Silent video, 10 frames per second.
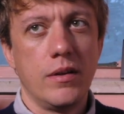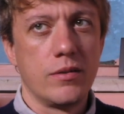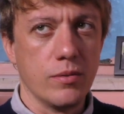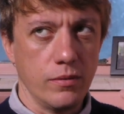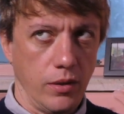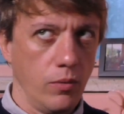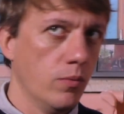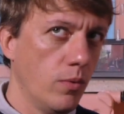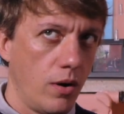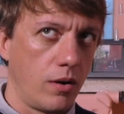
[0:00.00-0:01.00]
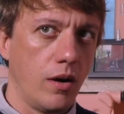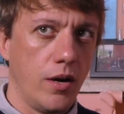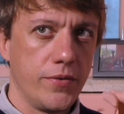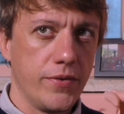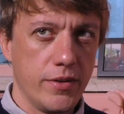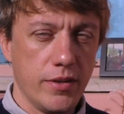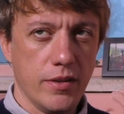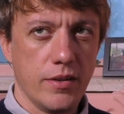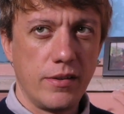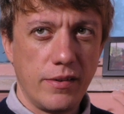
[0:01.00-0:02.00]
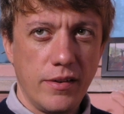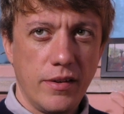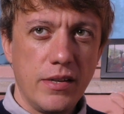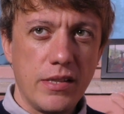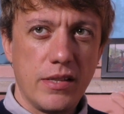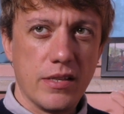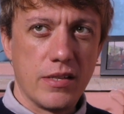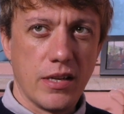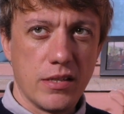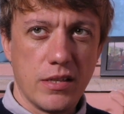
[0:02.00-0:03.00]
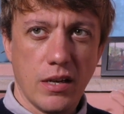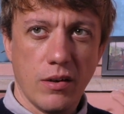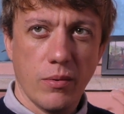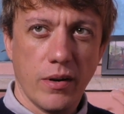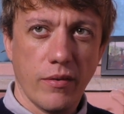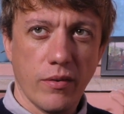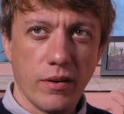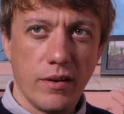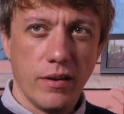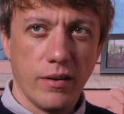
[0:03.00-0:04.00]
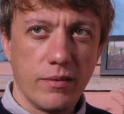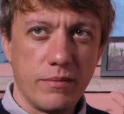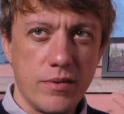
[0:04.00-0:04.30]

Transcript: sort of, like, walk off into the sunset or whatever, you know.